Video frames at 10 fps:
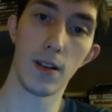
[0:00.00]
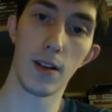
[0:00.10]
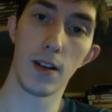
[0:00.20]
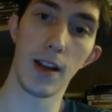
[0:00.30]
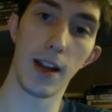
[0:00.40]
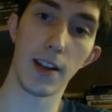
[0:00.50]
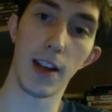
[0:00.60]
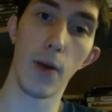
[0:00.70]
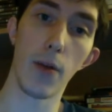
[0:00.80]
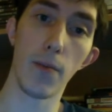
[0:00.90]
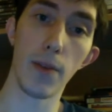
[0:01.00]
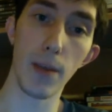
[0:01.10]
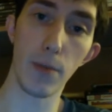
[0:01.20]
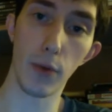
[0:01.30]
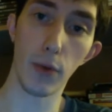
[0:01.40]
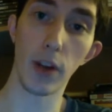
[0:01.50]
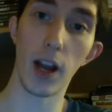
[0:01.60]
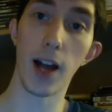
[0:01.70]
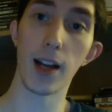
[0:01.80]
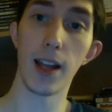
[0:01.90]
that's how the people
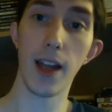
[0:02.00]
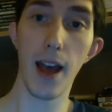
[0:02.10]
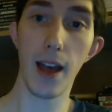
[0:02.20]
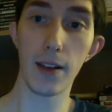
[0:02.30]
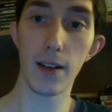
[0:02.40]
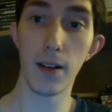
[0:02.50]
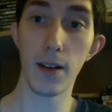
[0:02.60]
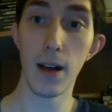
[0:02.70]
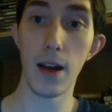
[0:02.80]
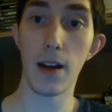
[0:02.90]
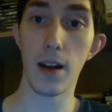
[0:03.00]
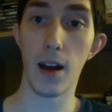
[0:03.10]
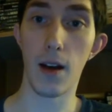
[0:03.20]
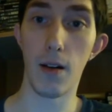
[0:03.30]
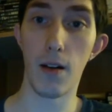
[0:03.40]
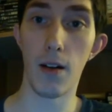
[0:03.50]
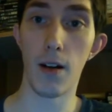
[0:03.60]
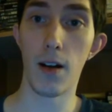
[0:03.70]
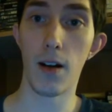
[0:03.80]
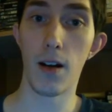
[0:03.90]
got gassed. Now,
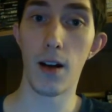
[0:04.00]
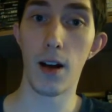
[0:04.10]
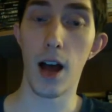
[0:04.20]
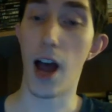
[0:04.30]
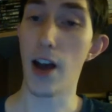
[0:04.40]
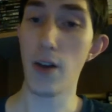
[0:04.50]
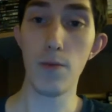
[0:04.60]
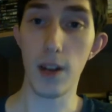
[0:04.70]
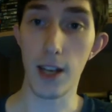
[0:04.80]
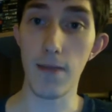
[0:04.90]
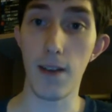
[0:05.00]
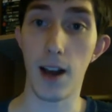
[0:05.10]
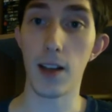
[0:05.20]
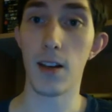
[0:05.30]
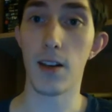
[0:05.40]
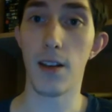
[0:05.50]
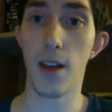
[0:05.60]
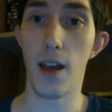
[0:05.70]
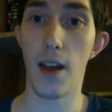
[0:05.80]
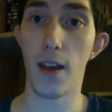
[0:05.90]
I don't believe ISIS
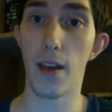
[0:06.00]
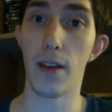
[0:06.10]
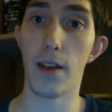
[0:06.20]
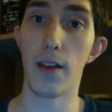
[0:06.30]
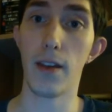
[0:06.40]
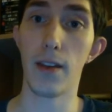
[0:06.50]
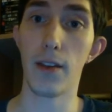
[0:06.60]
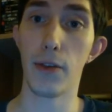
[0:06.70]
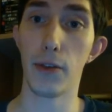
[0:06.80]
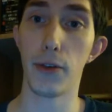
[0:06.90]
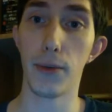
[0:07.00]
I don't